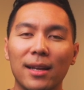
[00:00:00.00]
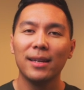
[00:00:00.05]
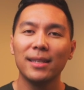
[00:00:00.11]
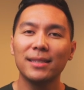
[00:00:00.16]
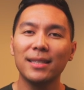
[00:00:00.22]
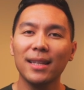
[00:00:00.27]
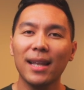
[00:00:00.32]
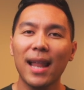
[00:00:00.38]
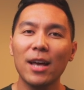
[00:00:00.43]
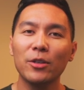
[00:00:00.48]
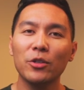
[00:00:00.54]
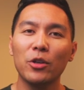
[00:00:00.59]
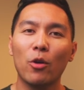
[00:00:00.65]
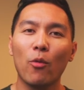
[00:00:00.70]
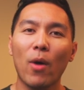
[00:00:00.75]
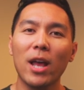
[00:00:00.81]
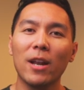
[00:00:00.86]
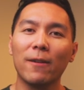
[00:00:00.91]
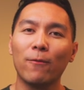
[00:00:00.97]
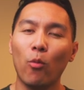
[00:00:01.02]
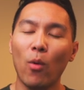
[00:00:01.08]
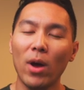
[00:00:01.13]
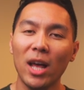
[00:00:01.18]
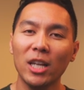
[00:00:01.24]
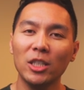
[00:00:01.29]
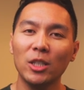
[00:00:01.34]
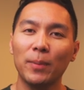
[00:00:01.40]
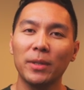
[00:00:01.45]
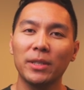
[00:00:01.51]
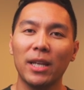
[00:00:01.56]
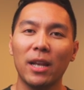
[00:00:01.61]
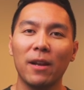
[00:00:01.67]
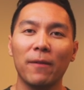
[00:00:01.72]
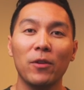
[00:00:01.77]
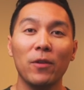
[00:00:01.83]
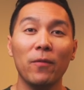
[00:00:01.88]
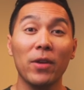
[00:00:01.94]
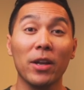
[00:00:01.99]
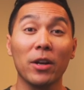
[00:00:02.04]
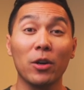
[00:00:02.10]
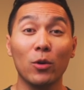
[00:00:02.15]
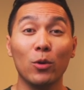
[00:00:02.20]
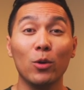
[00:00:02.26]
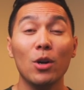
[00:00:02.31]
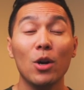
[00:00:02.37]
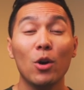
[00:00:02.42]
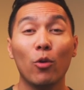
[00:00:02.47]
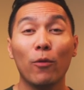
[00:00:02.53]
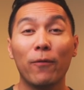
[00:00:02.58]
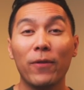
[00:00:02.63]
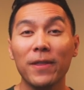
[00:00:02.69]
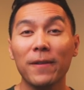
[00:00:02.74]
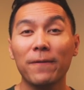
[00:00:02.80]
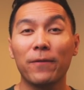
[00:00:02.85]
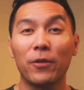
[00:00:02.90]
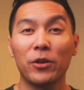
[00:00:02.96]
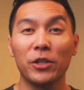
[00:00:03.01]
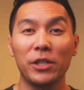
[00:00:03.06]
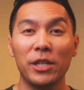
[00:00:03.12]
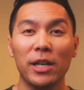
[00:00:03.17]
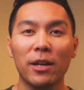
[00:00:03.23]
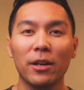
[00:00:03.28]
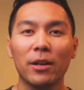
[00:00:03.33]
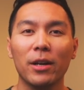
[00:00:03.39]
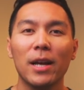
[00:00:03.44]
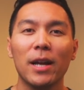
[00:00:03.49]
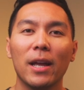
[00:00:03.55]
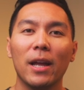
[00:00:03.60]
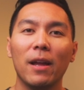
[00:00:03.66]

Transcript: This allows you to write off 100% of your vehicle within the first year